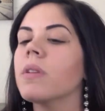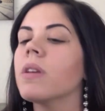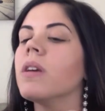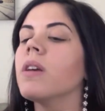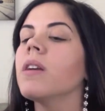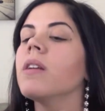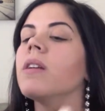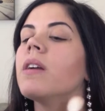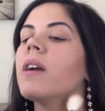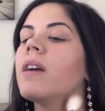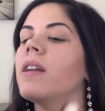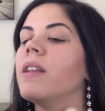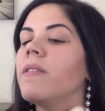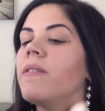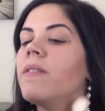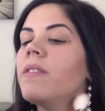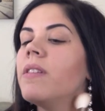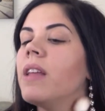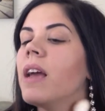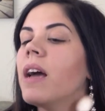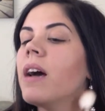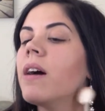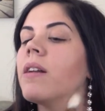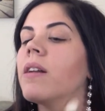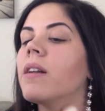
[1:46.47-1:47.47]
And kind of
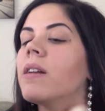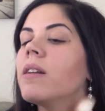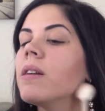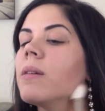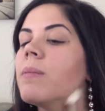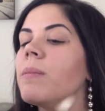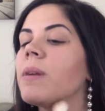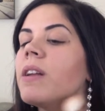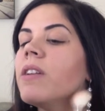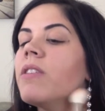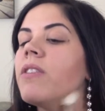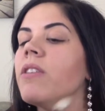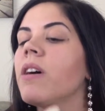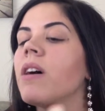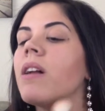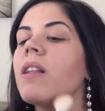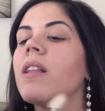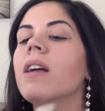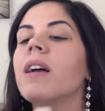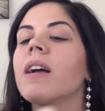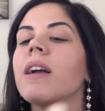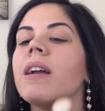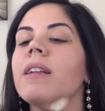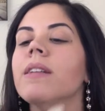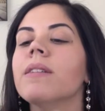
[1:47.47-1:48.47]
down under my
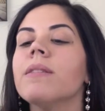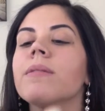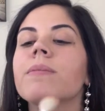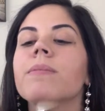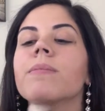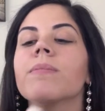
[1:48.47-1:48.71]
jawline.